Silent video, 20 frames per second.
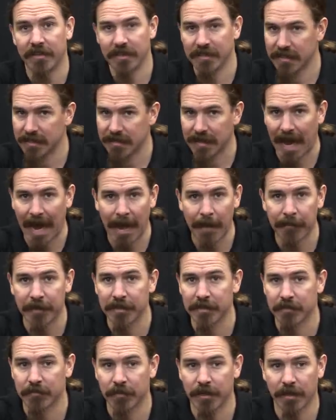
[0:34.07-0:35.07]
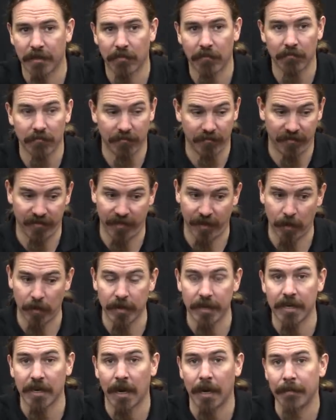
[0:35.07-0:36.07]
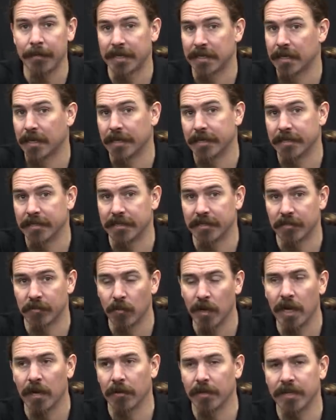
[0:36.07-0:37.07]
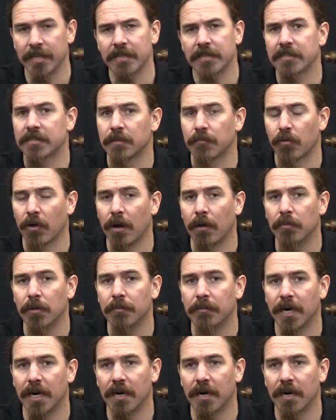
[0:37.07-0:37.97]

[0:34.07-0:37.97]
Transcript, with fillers: This happens with fairly common guns as well, and it is a problem